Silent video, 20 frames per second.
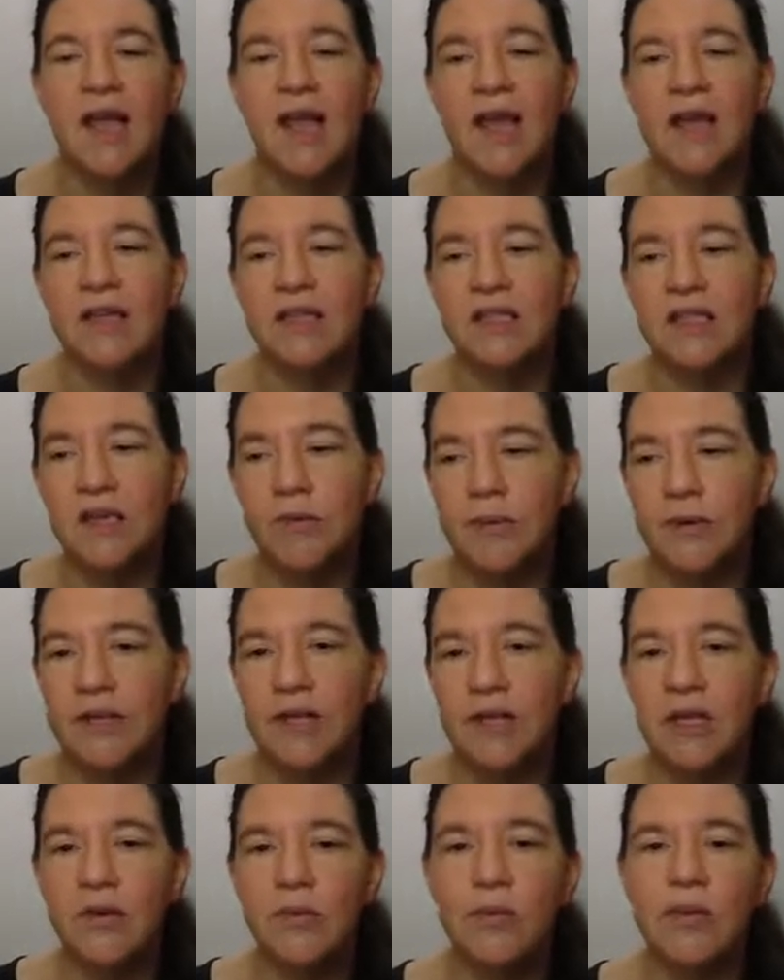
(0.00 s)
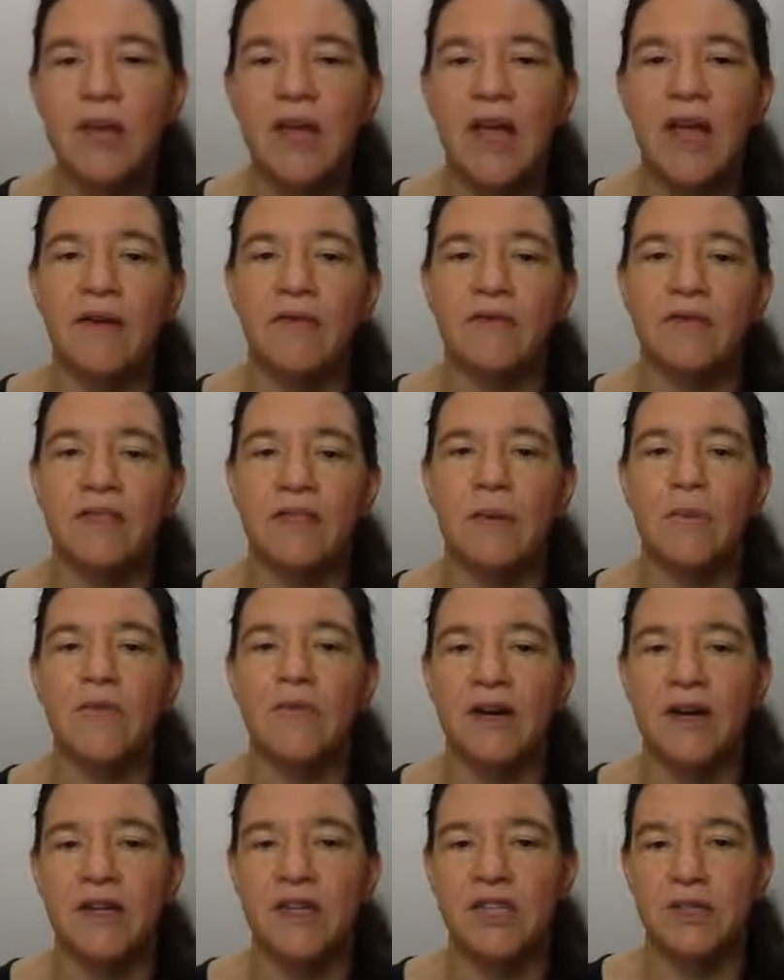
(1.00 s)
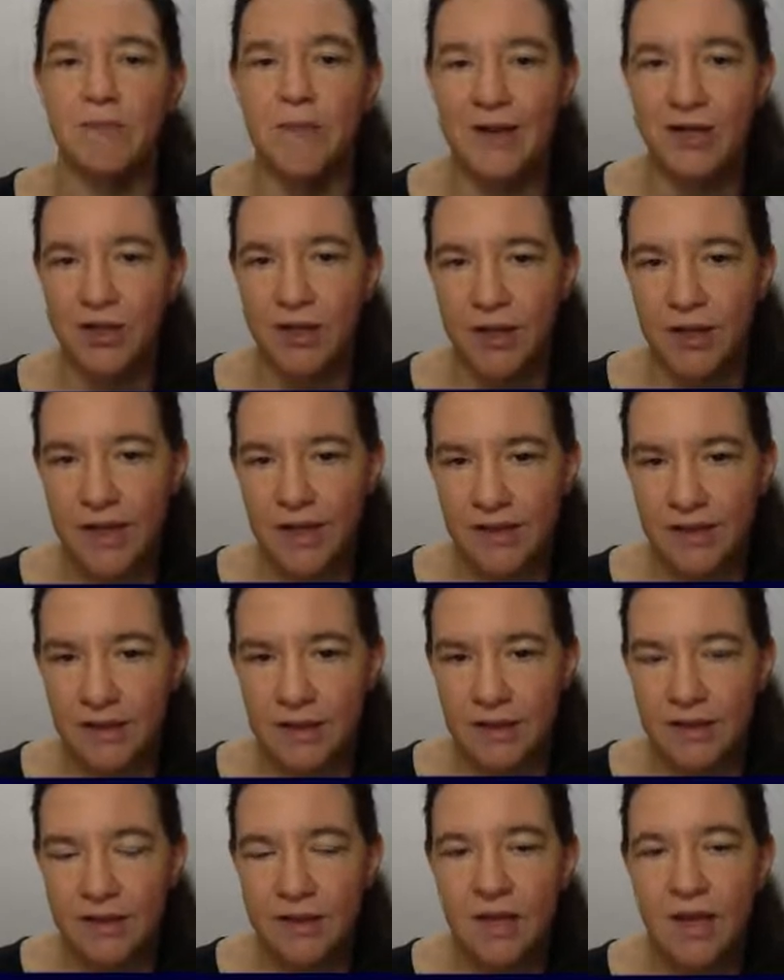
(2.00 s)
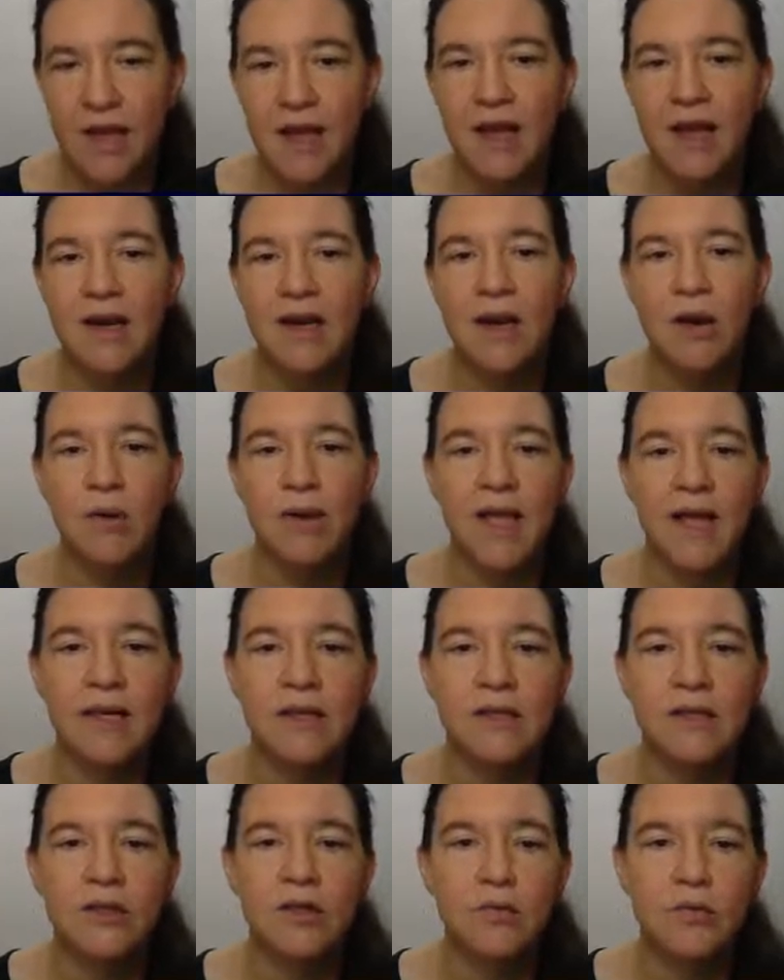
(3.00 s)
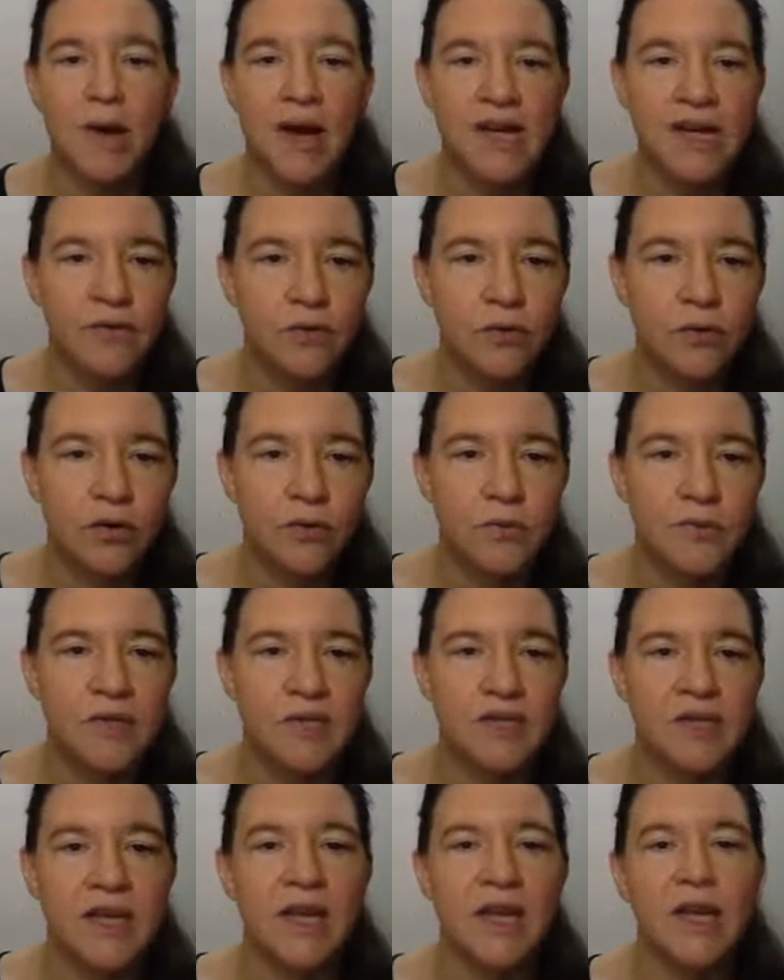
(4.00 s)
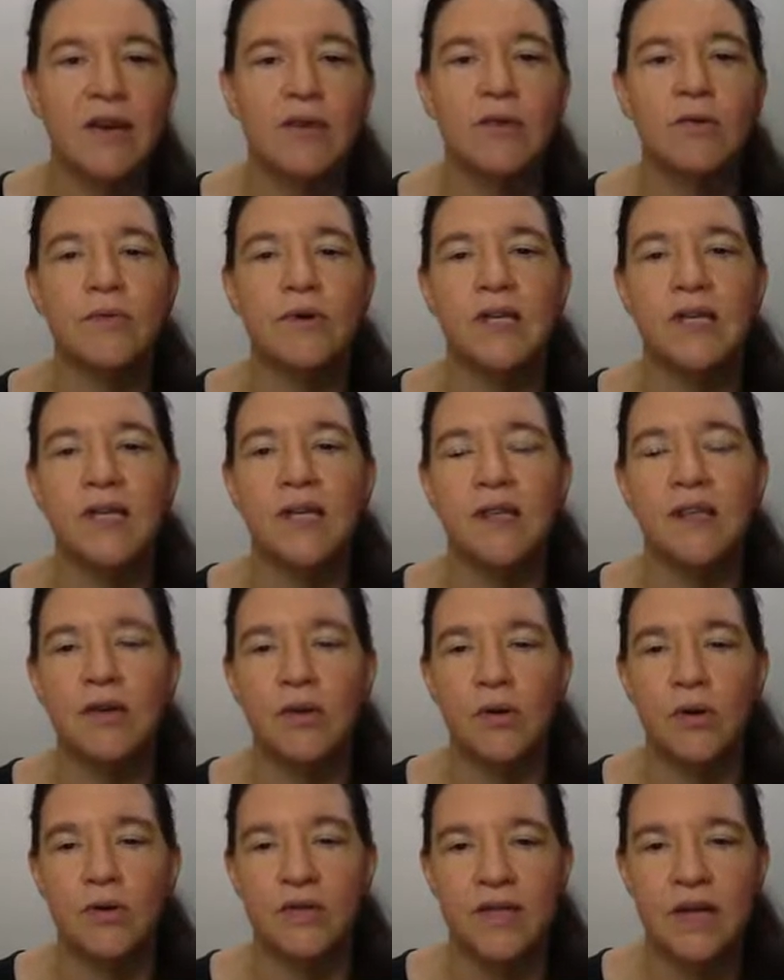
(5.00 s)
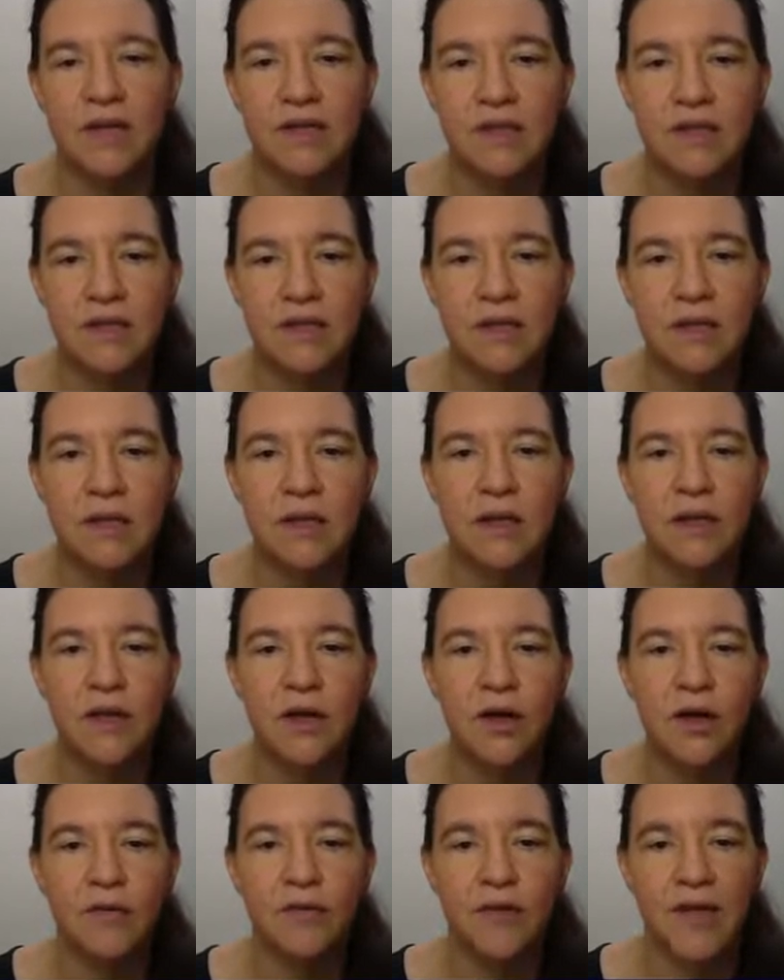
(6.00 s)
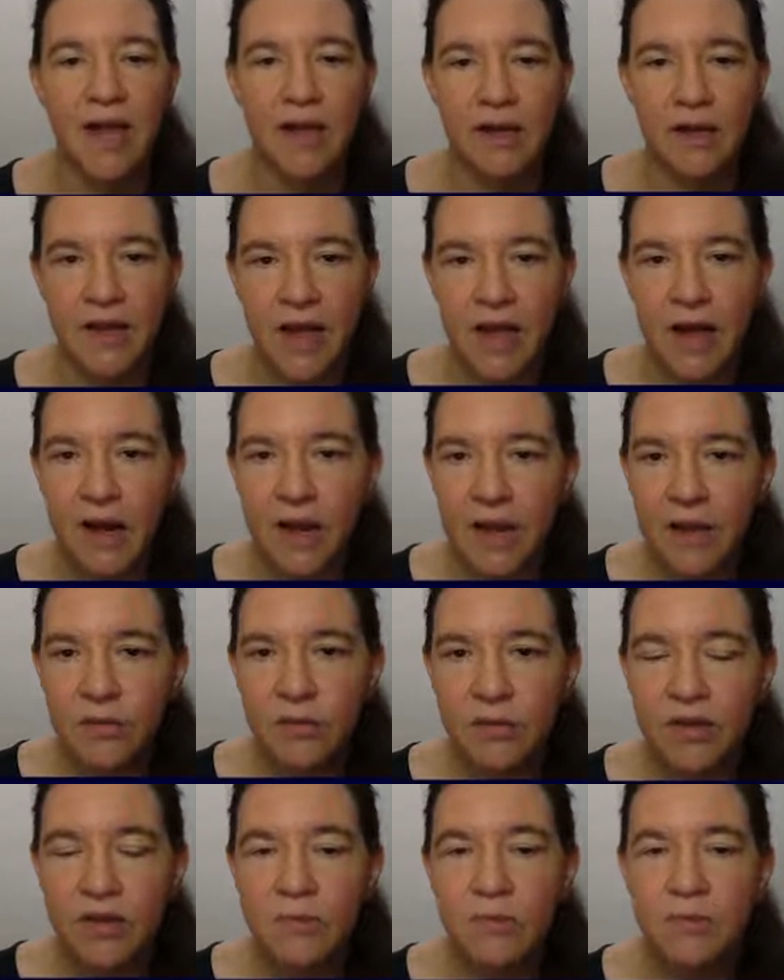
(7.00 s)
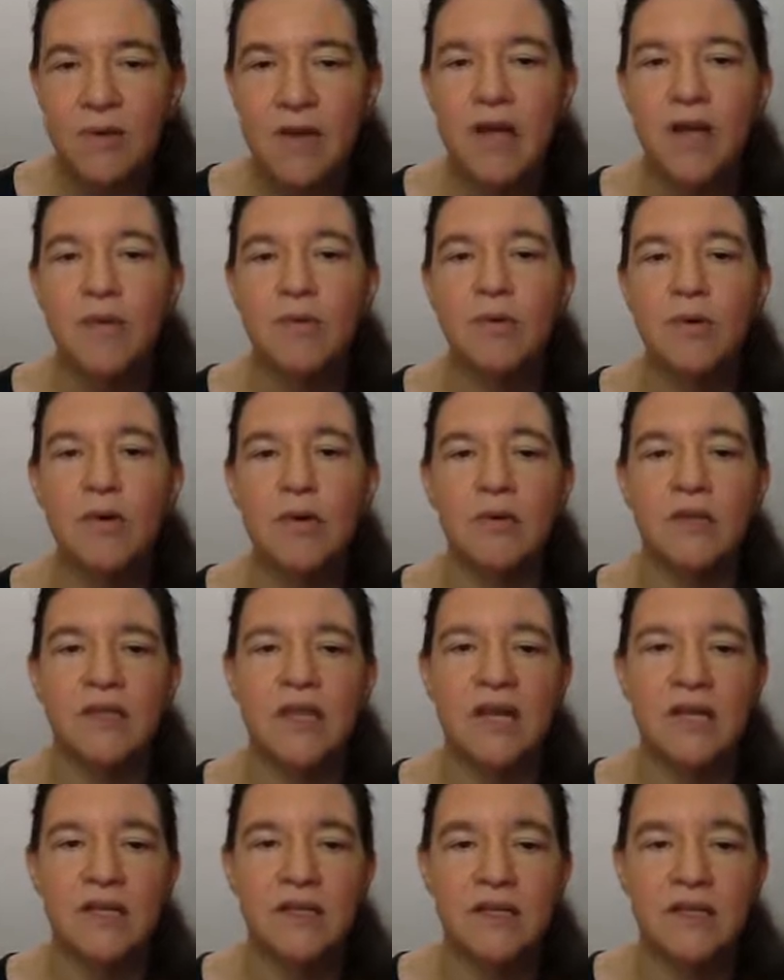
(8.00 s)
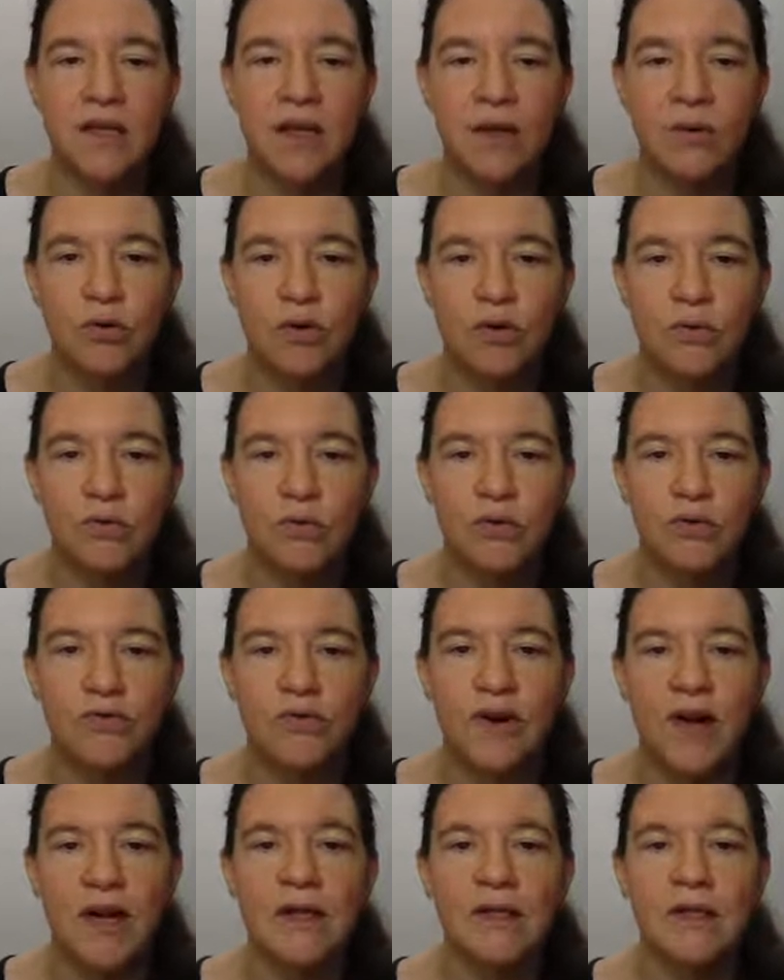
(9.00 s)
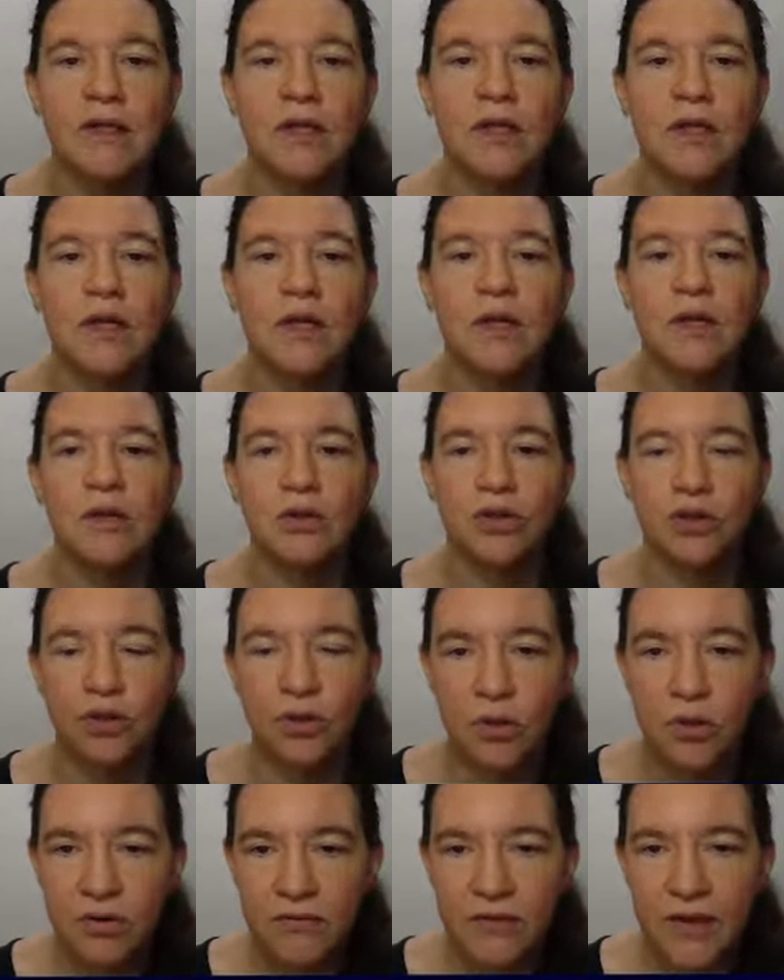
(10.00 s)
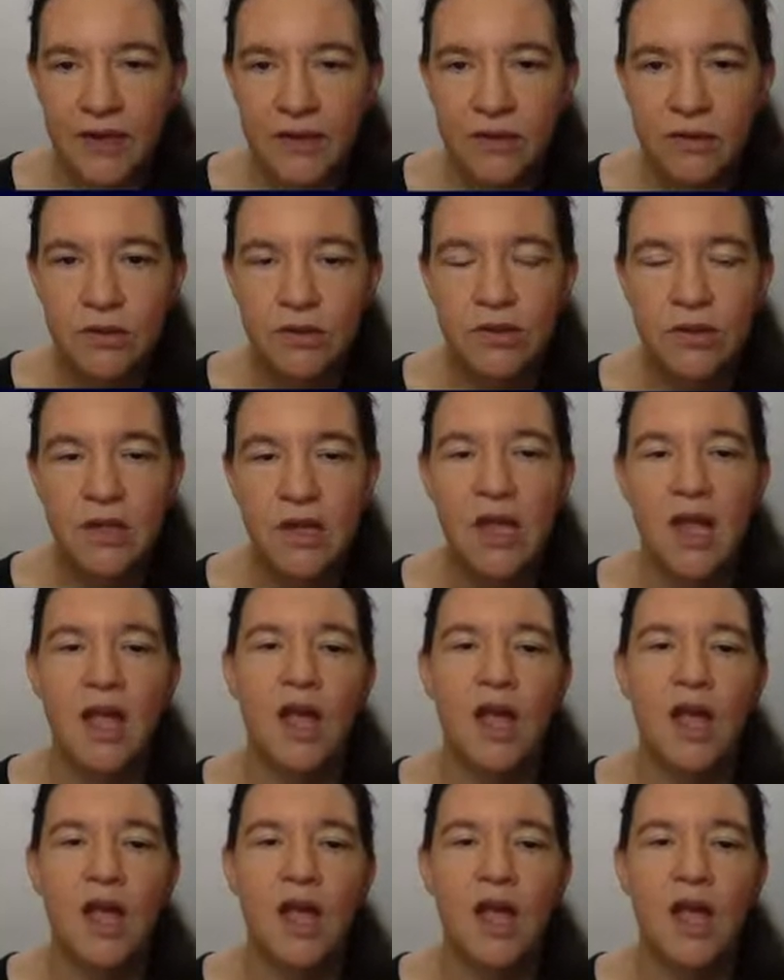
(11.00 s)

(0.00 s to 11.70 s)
And typically, we have some very special lattices. Now, lattice, you might have heard me say already in context of the LAL algorithm, because that is an algorithm to find short vectors.